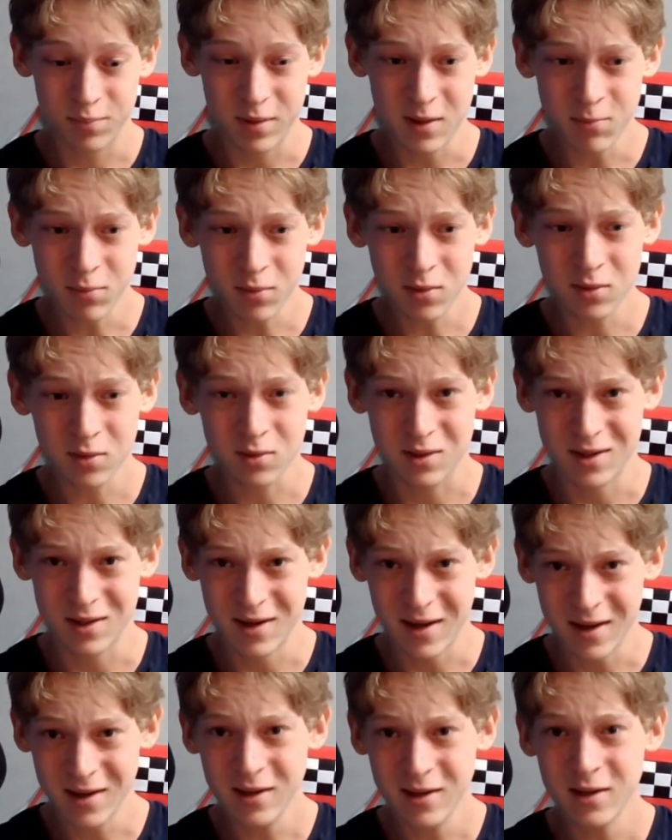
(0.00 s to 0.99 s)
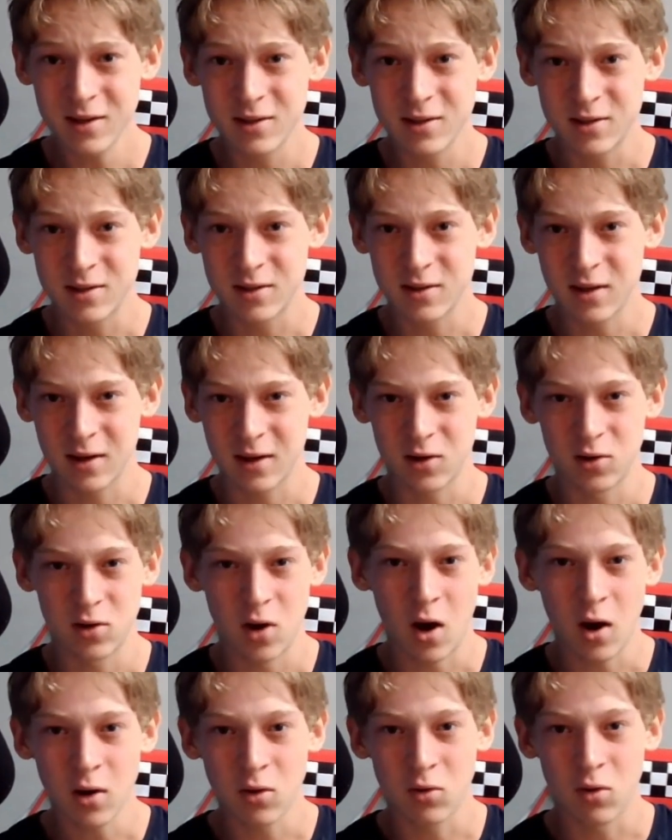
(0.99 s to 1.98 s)
People, Canadians, like,
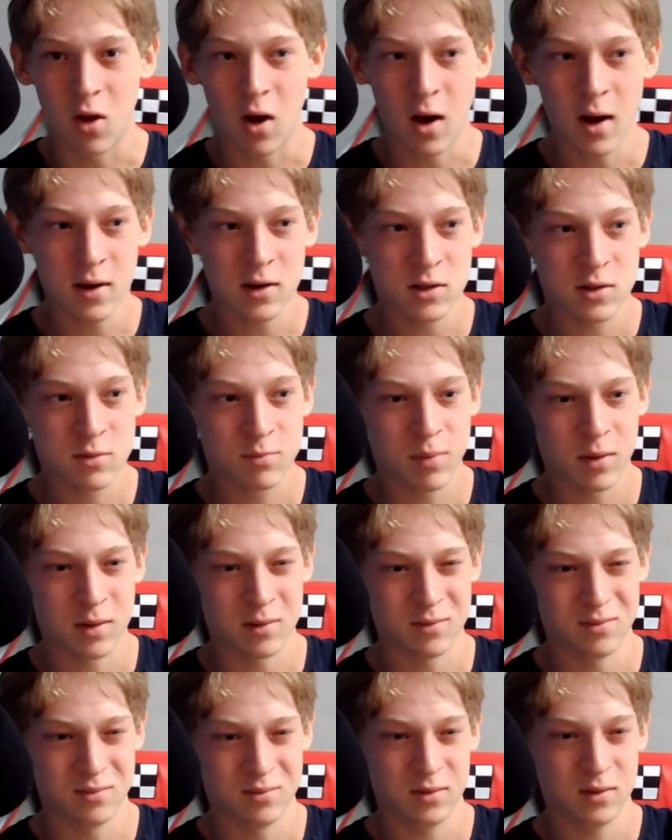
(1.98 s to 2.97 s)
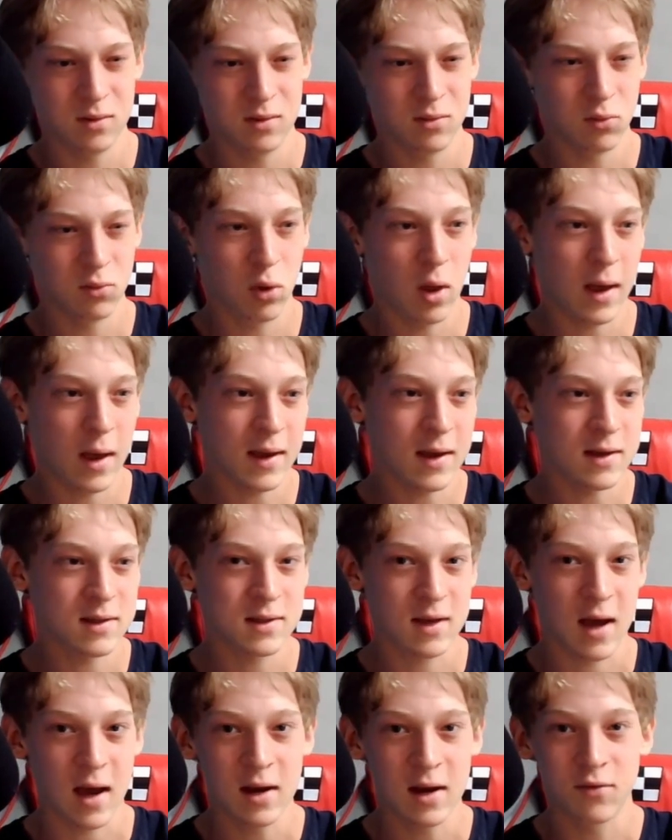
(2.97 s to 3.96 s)
not a lot, but, well, I
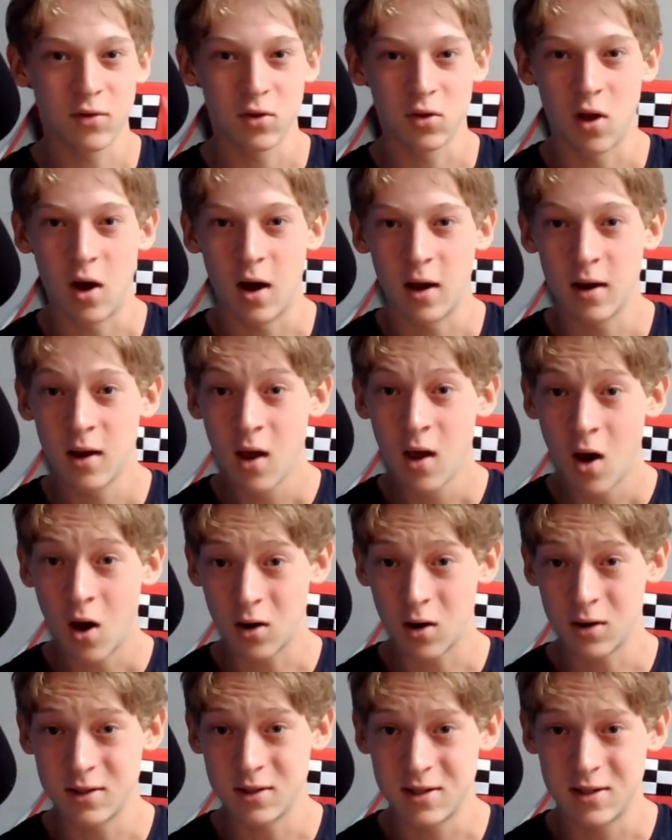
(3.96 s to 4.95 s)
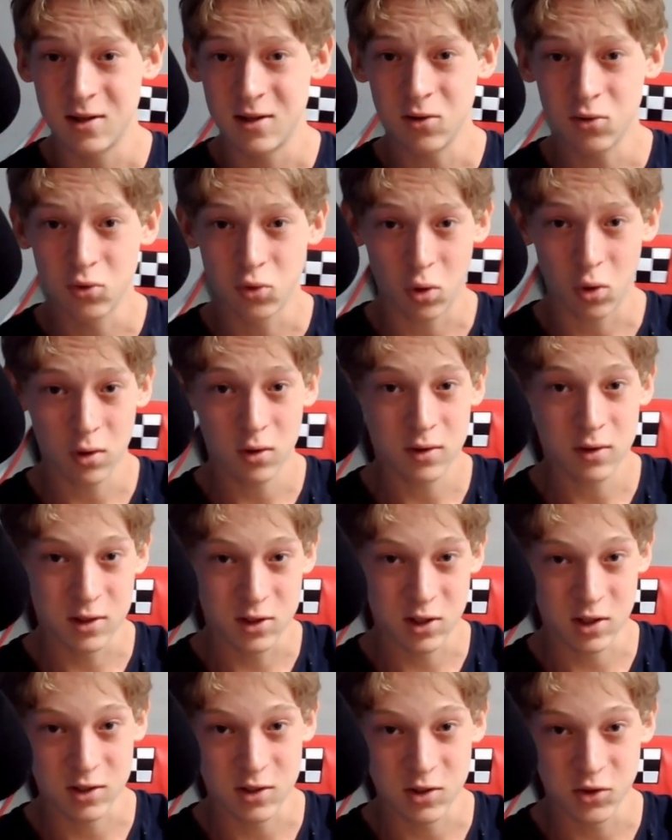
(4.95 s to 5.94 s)
guess kind of a lot, are still loyal to
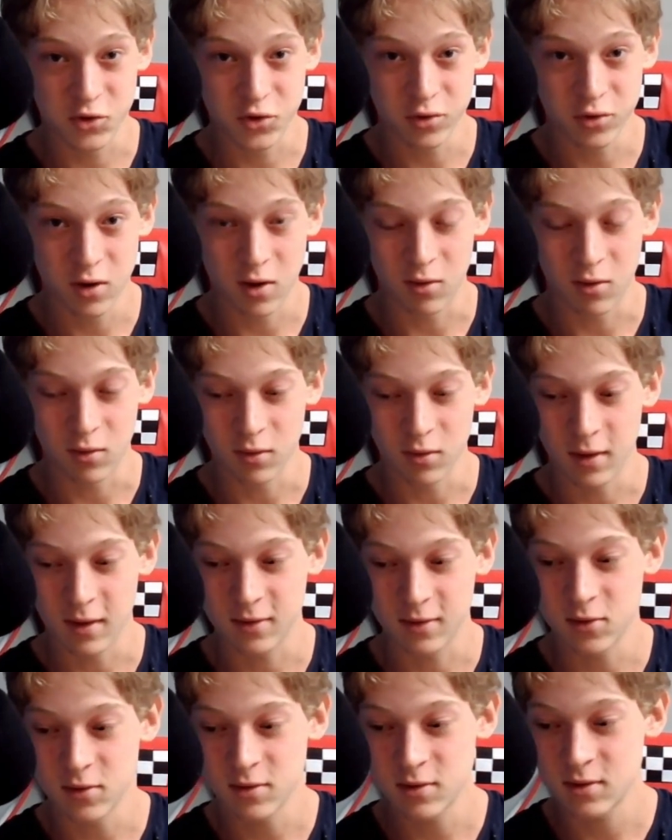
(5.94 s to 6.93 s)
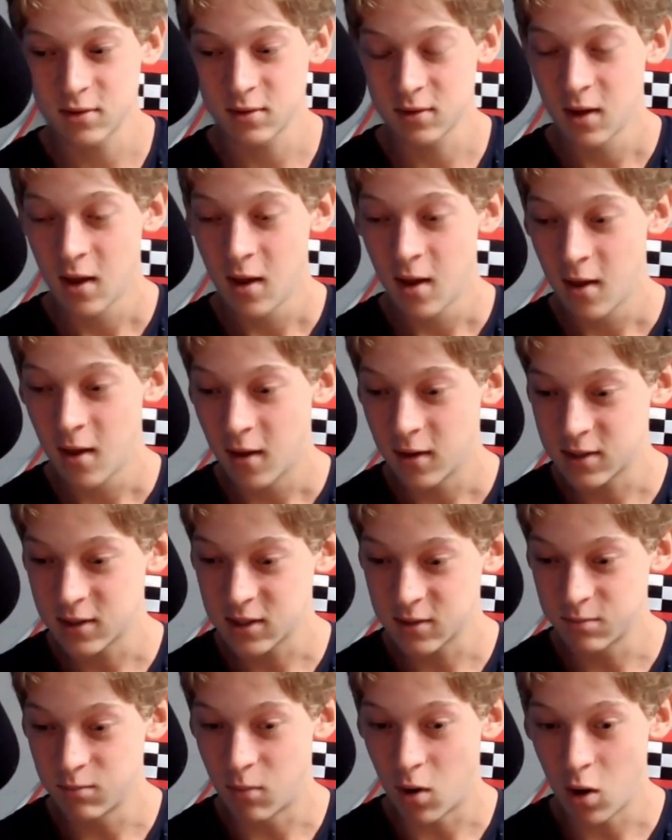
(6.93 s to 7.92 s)
Justin Trudeau. Like, there's a
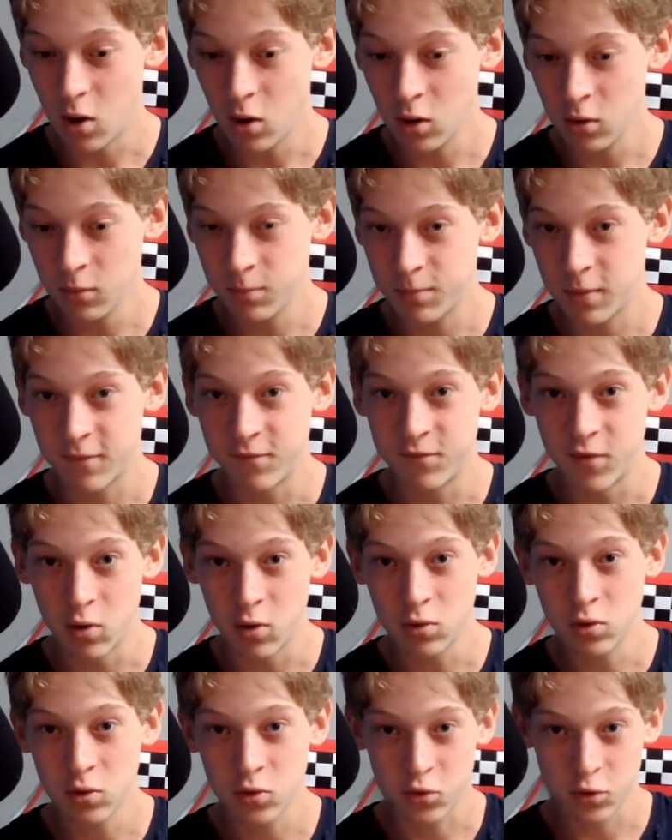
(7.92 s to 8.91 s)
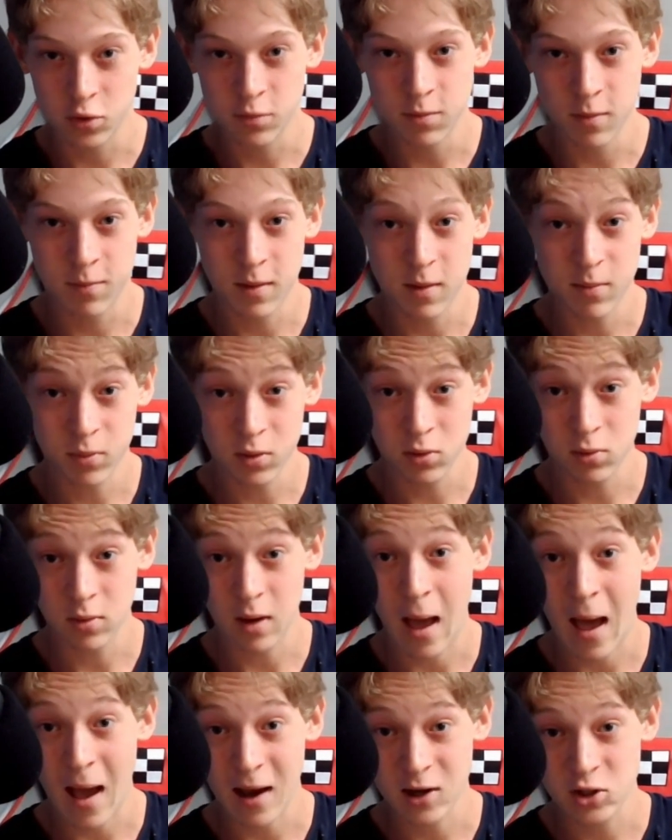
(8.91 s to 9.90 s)
small but vocal group of people who
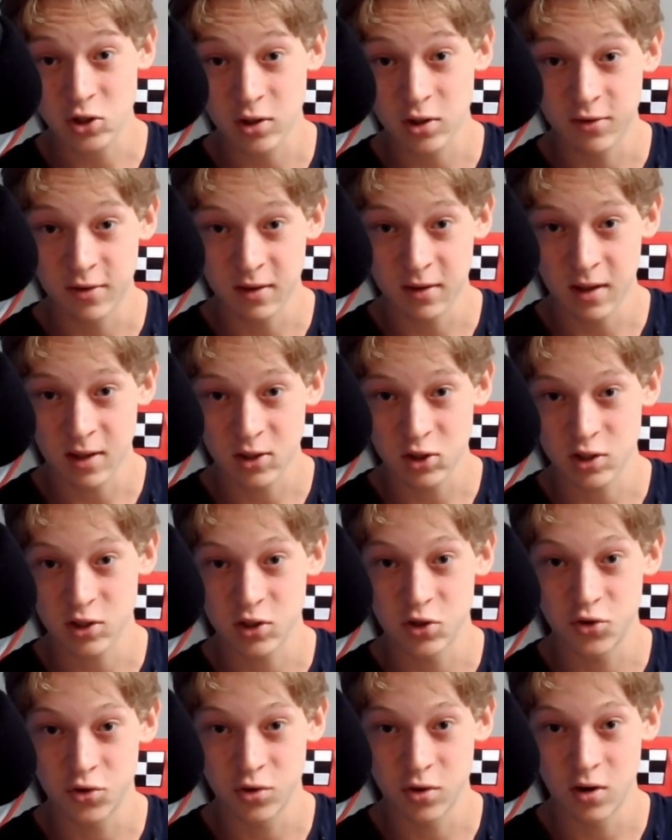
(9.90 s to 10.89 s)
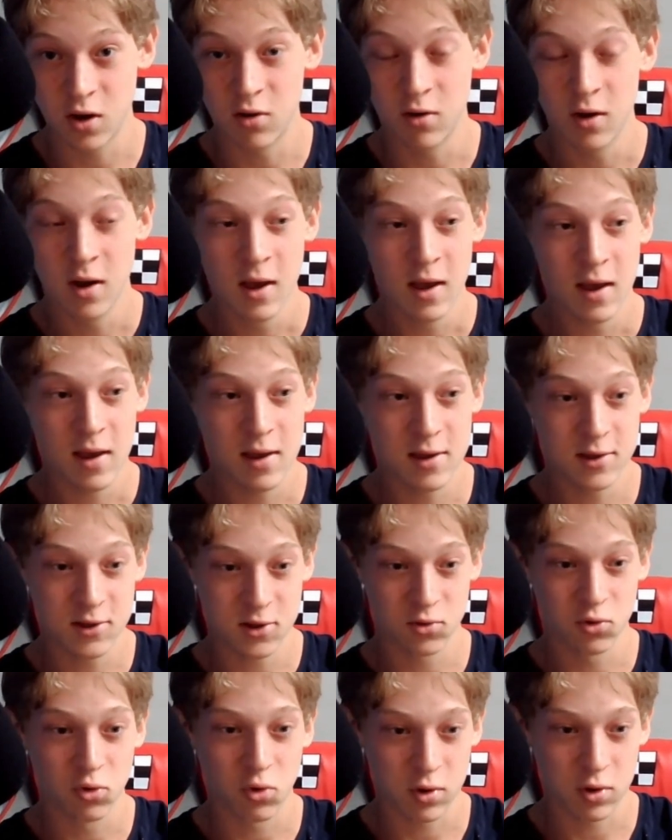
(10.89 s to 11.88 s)
actually think that Justin Trudeau is
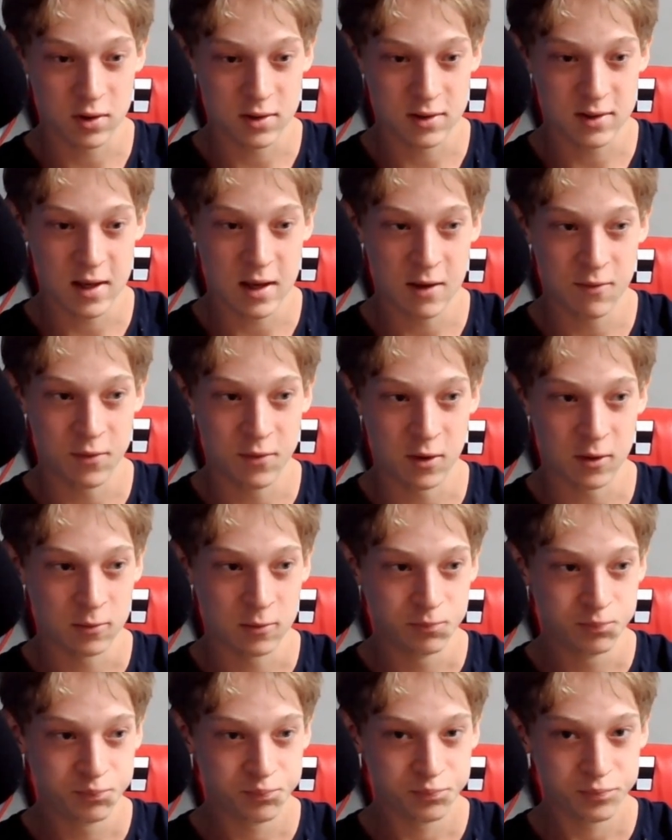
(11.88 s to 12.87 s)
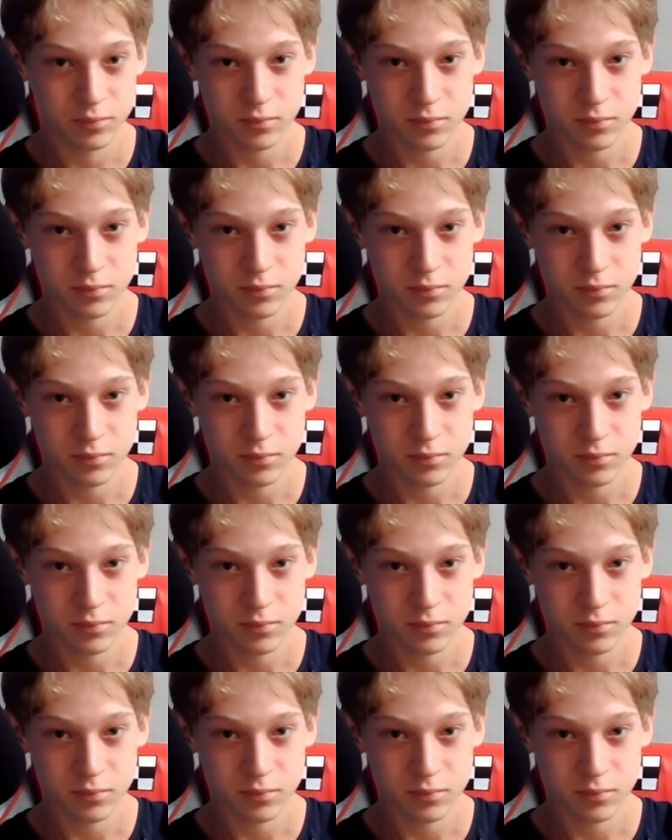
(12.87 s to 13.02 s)
their Lord and Savior.